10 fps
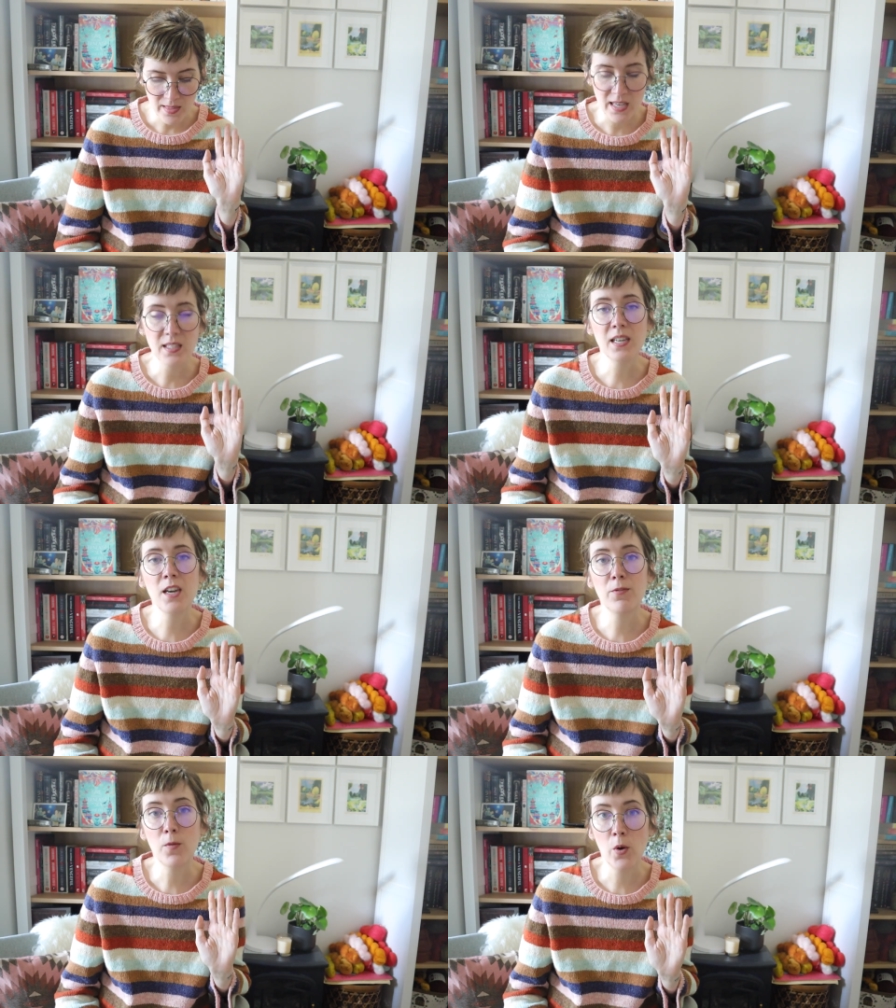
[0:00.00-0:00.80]
This I
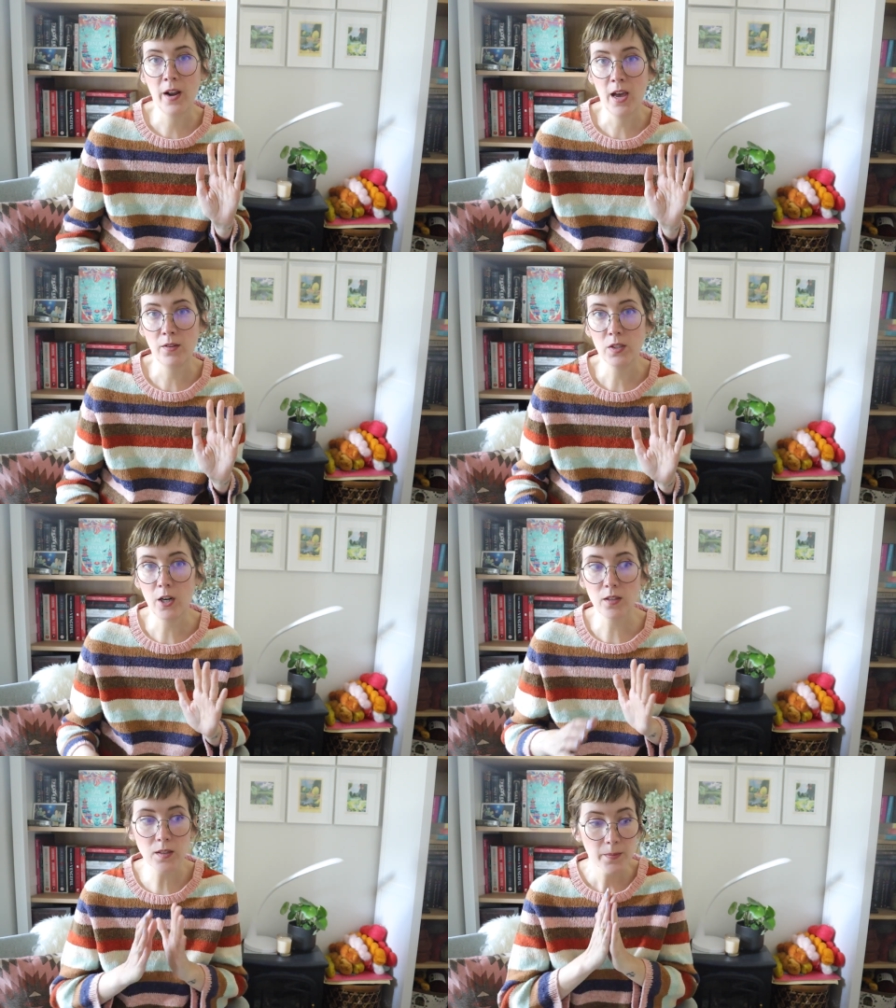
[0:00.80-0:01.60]
gave 4.5
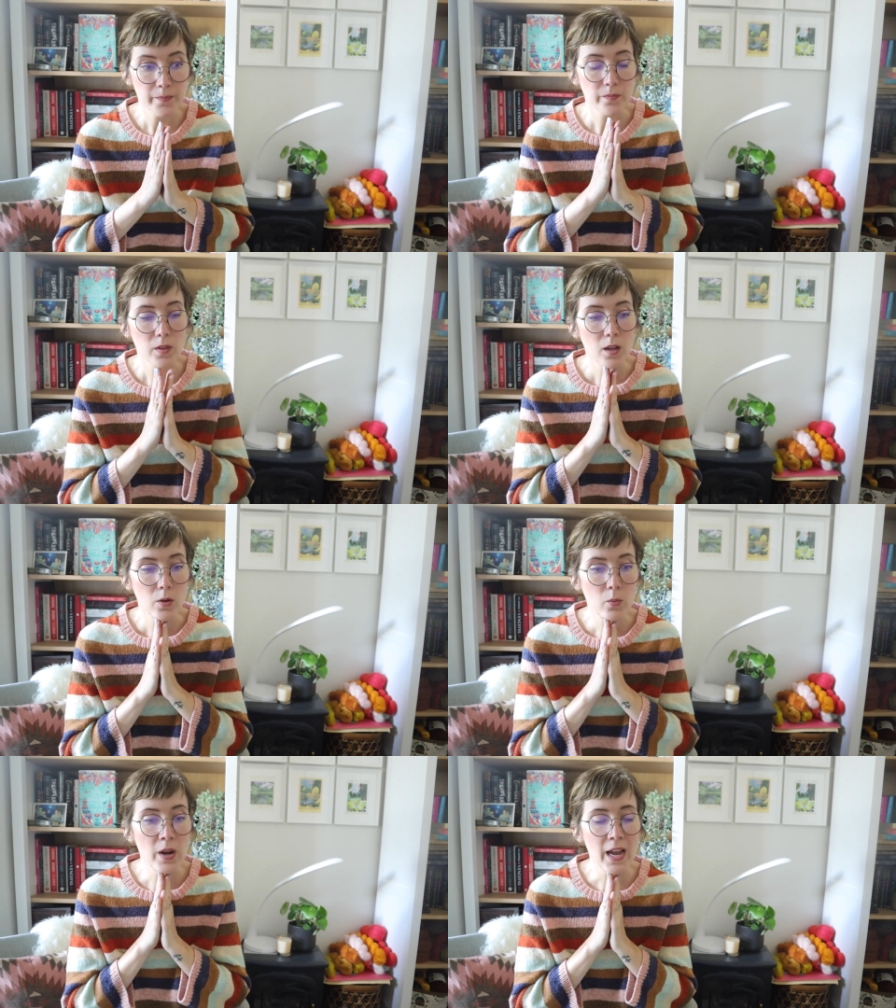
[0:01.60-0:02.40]
stars.
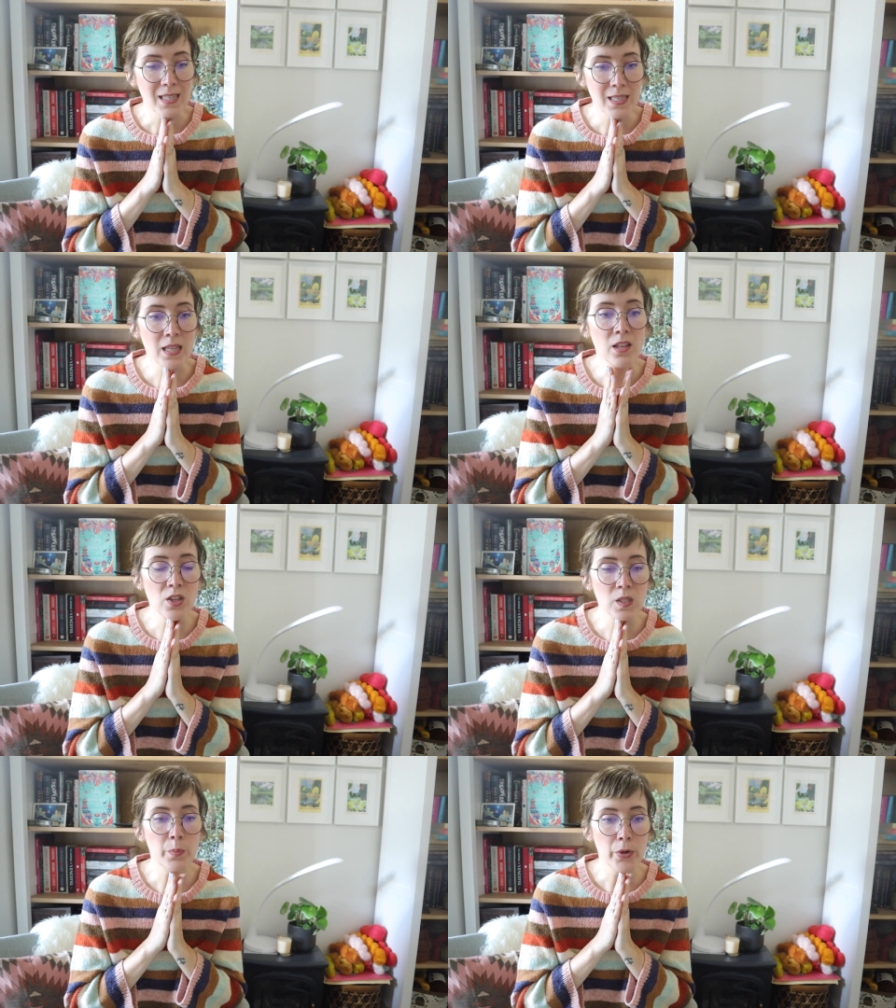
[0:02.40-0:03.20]
When I say that
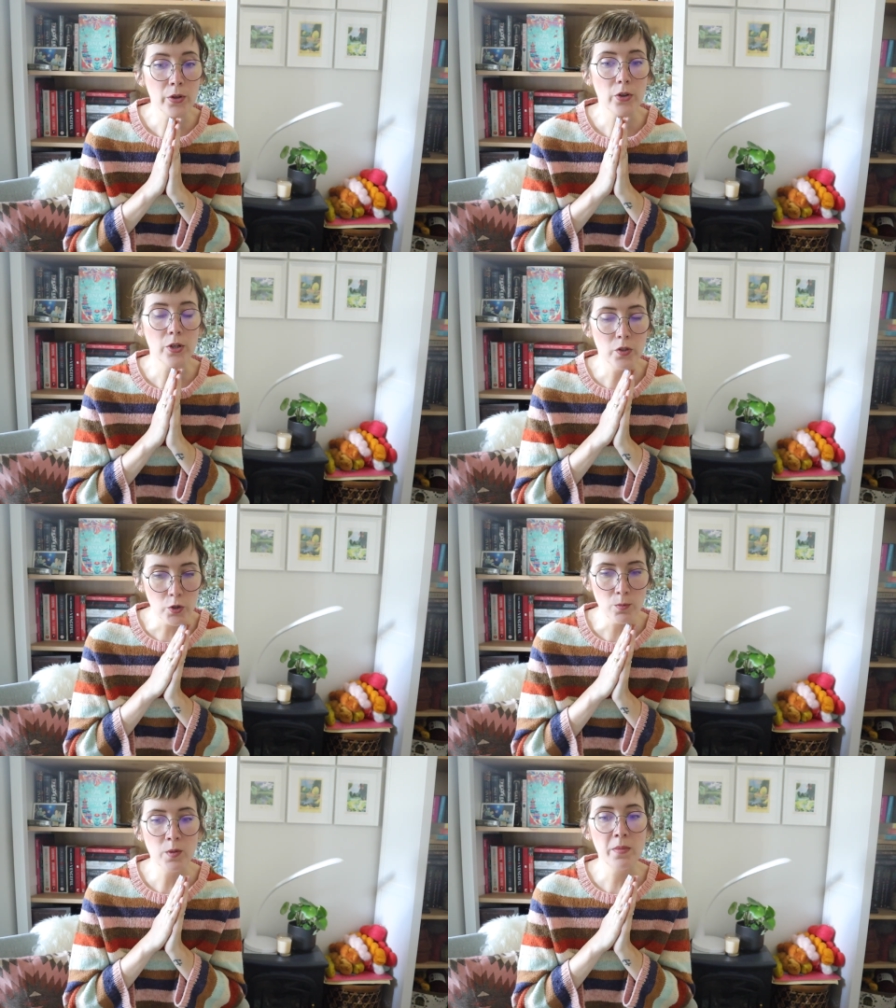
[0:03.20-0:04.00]
this book
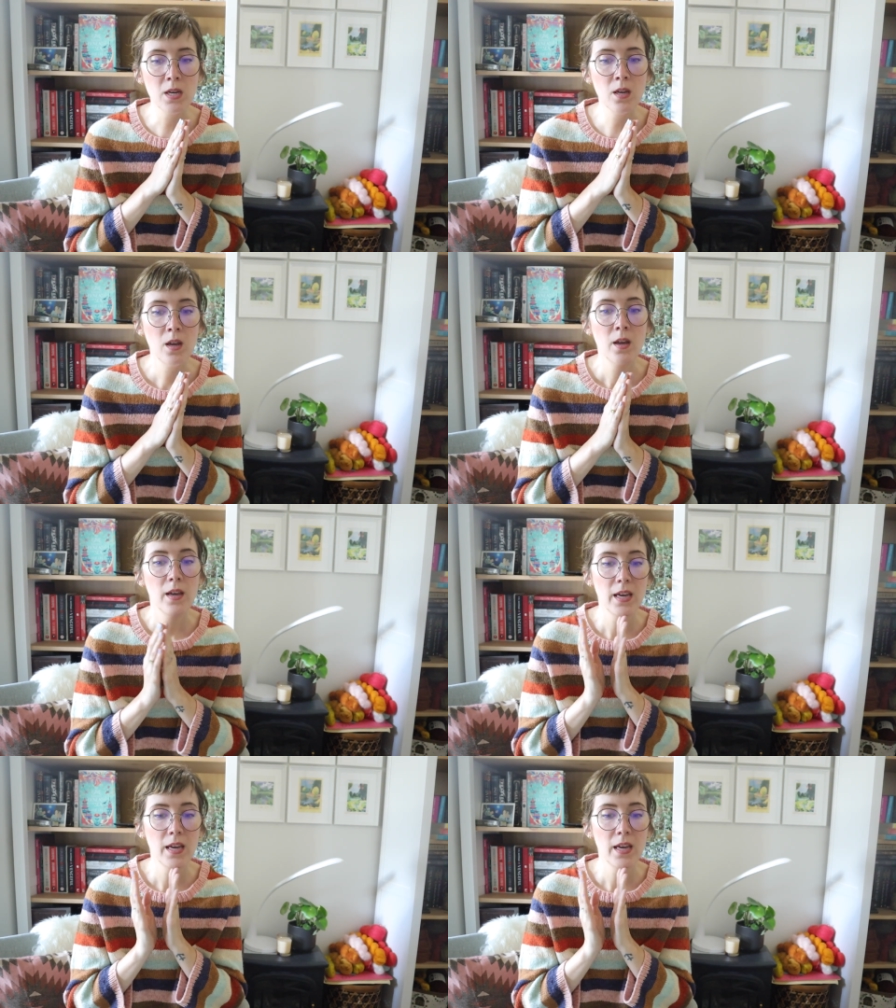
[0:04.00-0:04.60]
consumed me,